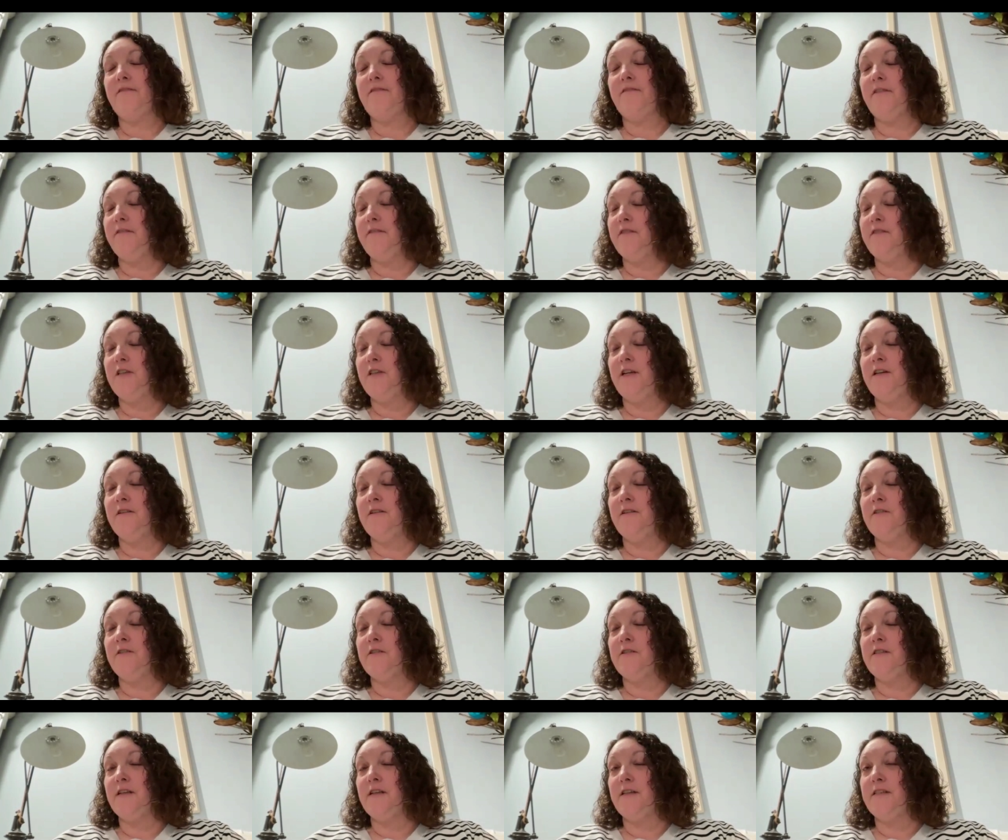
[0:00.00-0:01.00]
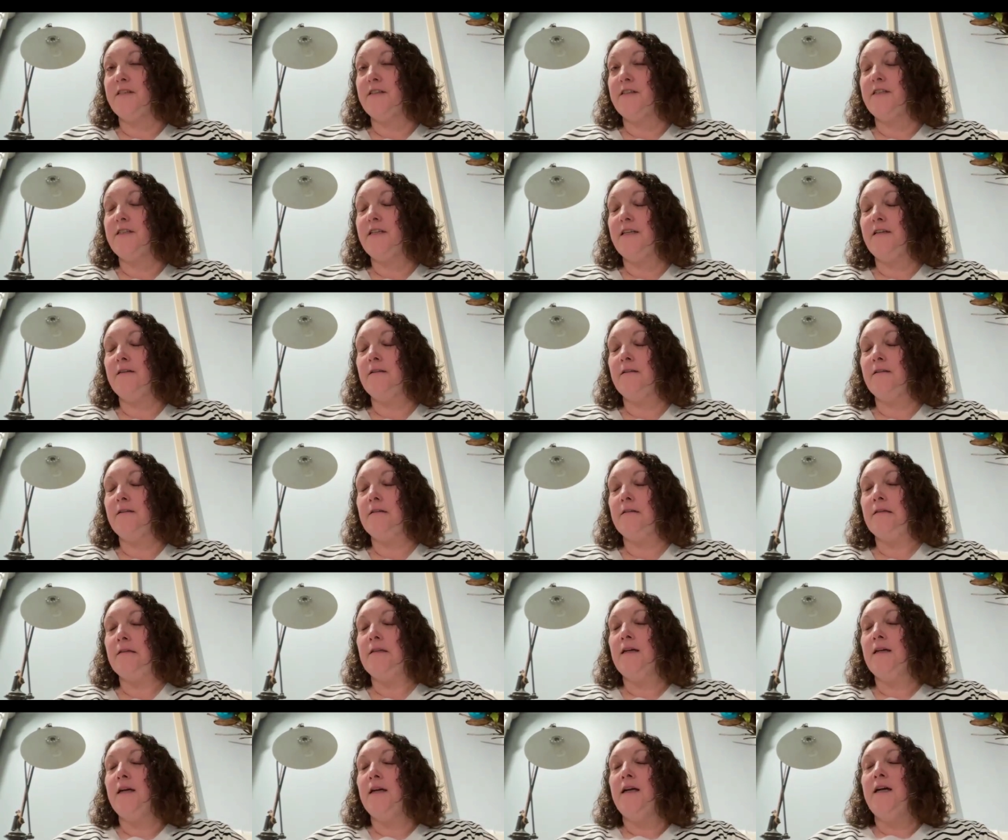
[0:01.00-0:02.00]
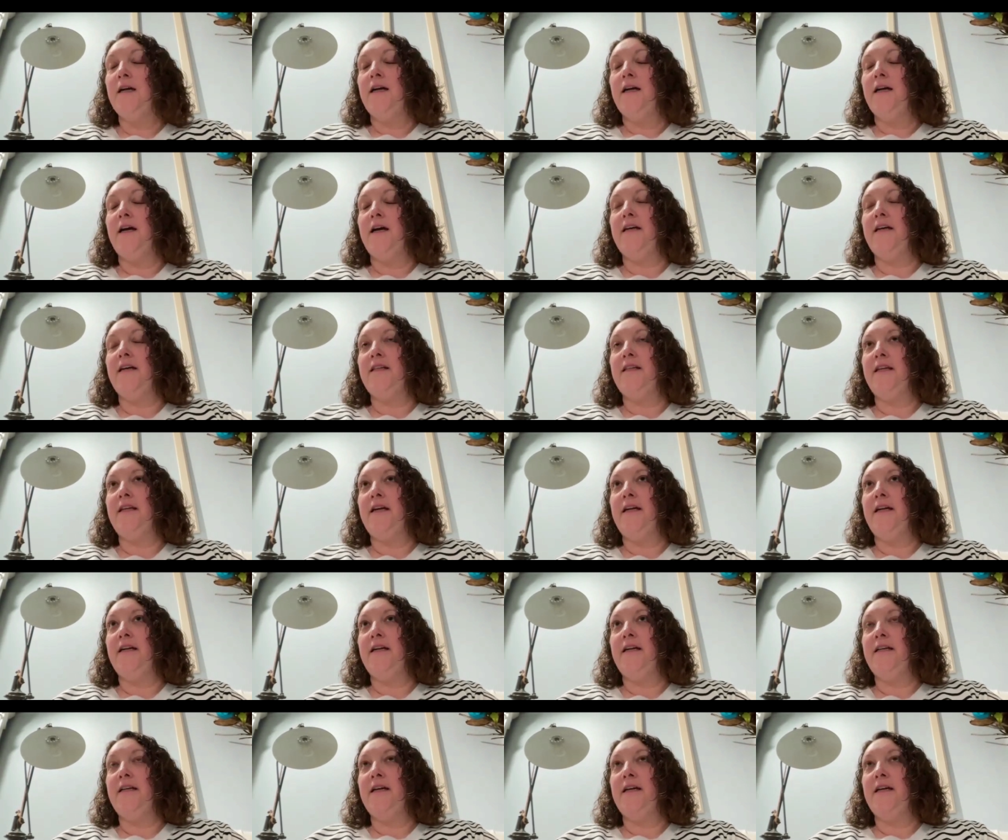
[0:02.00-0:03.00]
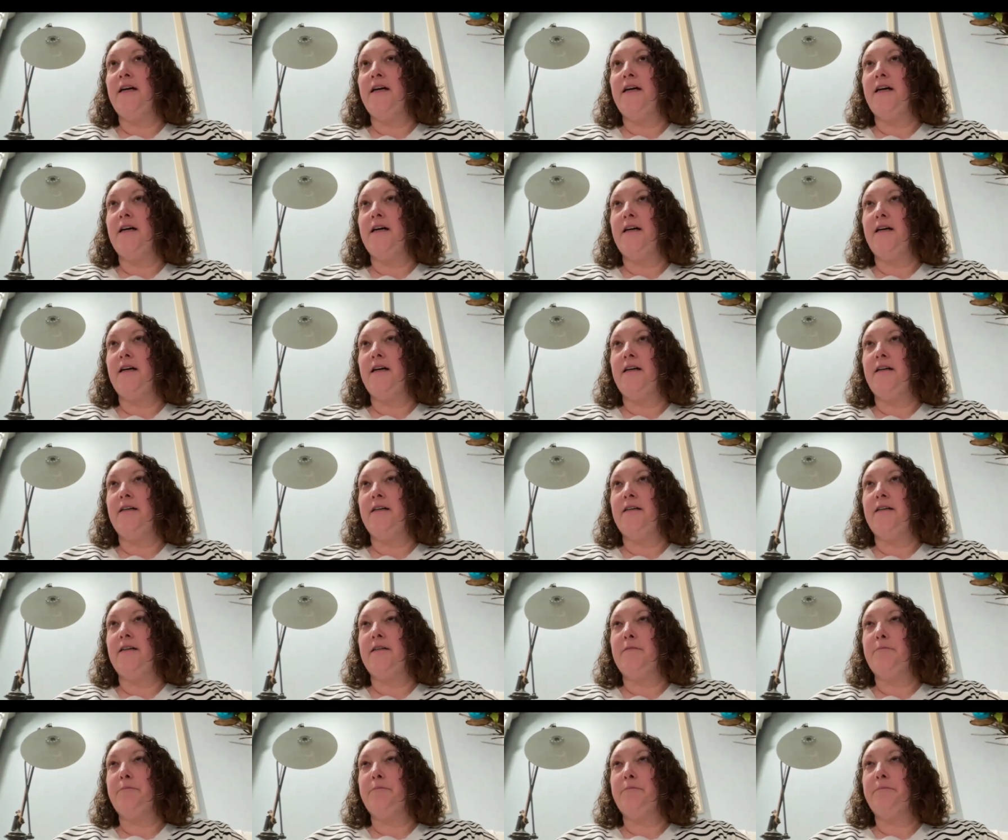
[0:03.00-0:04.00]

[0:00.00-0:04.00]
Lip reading: 15 or 16. And then I